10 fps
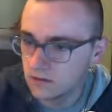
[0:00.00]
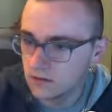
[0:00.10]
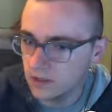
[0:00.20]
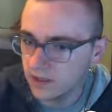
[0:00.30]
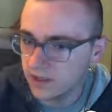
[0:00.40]

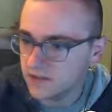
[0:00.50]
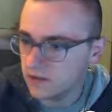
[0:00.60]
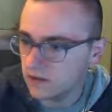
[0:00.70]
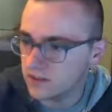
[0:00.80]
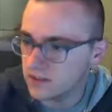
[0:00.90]
Yeah, like I said,
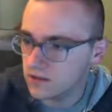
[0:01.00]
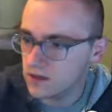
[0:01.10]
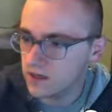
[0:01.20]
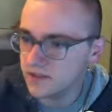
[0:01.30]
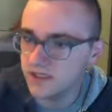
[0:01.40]
I'll get
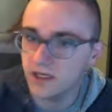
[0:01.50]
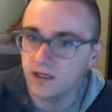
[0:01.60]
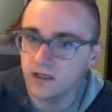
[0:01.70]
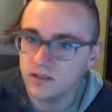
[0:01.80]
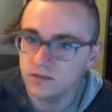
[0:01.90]
started in a
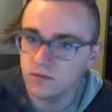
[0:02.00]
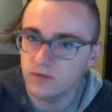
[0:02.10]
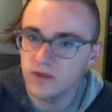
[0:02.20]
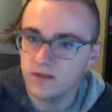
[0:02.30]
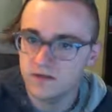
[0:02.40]
second. I just want to
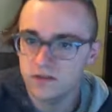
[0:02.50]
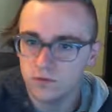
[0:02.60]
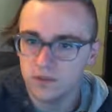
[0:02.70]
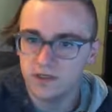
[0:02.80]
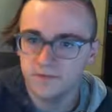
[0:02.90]
make this tweet.